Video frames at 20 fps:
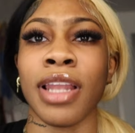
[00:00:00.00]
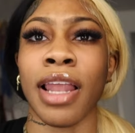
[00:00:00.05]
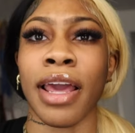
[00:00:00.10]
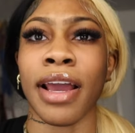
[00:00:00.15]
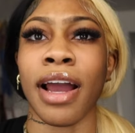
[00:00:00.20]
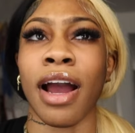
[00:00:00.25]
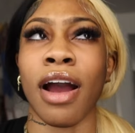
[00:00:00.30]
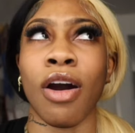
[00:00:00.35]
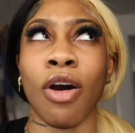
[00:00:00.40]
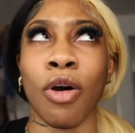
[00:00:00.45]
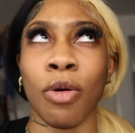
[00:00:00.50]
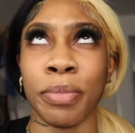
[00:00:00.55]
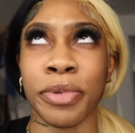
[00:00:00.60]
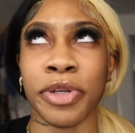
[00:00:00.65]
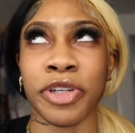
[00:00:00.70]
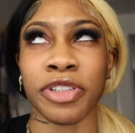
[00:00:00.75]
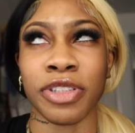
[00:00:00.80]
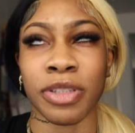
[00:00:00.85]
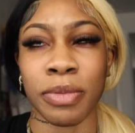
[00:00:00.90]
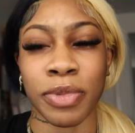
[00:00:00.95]
Like, I hope
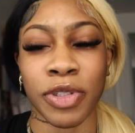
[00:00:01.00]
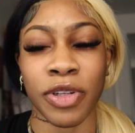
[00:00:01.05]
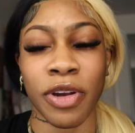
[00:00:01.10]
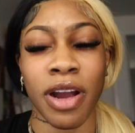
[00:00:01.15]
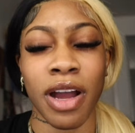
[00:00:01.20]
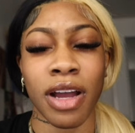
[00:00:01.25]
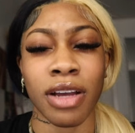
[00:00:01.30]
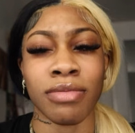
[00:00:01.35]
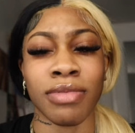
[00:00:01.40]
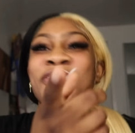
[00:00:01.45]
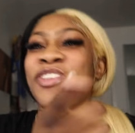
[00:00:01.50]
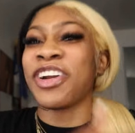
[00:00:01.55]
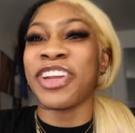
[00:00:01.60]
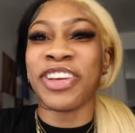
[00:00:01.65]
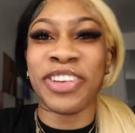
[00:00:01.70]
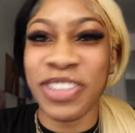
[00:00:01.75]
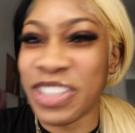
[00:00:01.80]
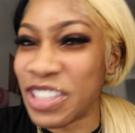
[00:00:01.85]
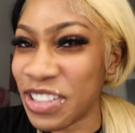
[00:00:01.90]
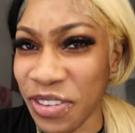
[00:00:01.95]
you're subscribed. What are
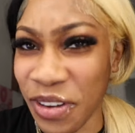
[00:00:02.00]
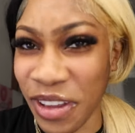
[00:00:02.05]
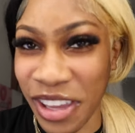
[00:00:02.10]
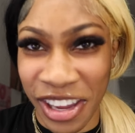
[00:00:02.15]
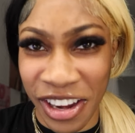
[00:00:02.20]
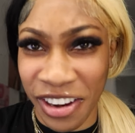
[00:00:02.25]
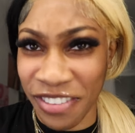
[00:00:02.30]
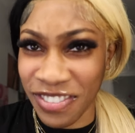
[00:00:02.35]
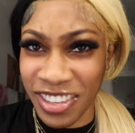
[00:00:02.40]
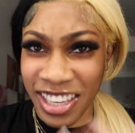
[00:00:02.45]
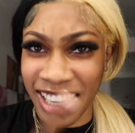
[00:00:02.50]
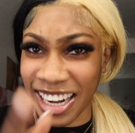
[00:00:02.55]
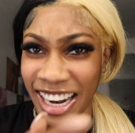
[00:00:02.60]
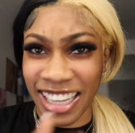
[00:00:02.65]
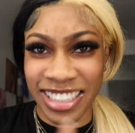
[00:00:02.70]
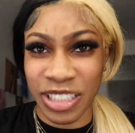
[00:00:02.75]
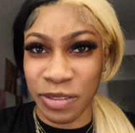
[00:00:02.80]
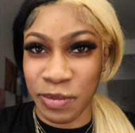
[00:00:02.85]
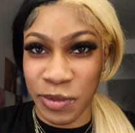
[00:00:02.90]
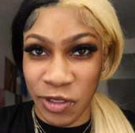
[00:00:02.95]
you doing here if you're
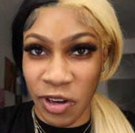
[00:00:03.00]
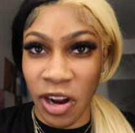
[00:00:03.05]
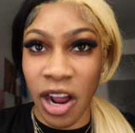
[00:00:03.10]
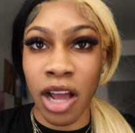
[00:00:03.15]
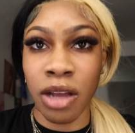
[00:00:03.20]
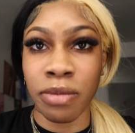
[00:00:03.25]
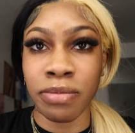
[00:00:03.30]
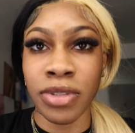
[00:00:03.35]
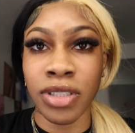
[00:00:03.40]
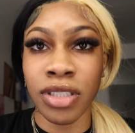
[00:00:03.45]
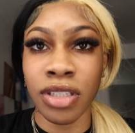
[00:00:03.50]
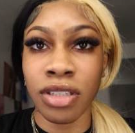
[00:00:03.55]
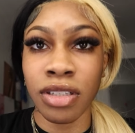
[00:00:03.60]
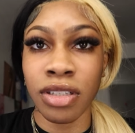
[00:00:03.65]
not subscribed?